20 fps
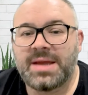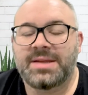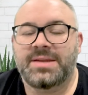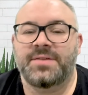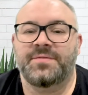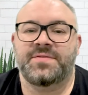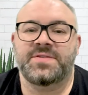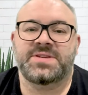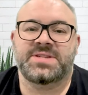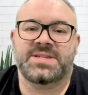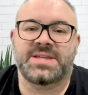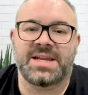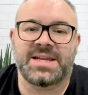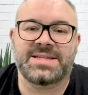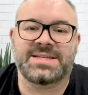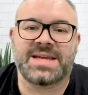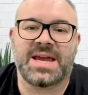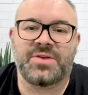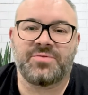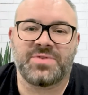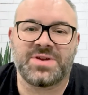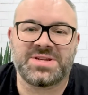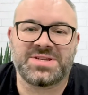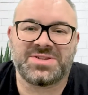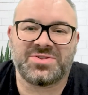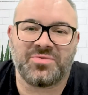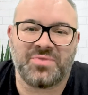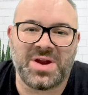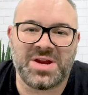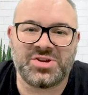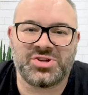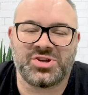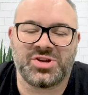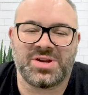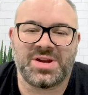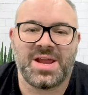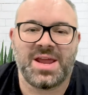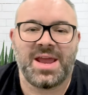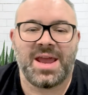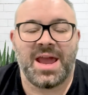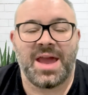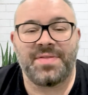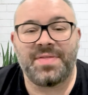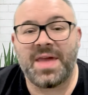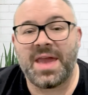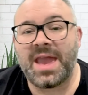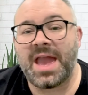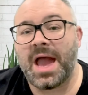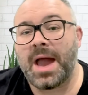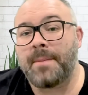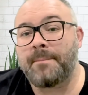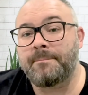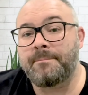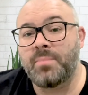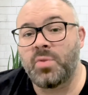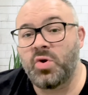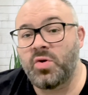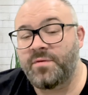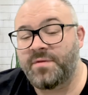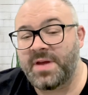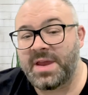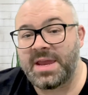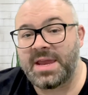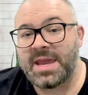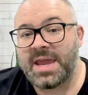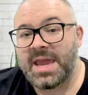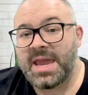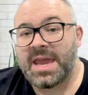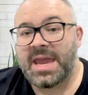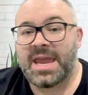to facilitate restoration, and they are moving,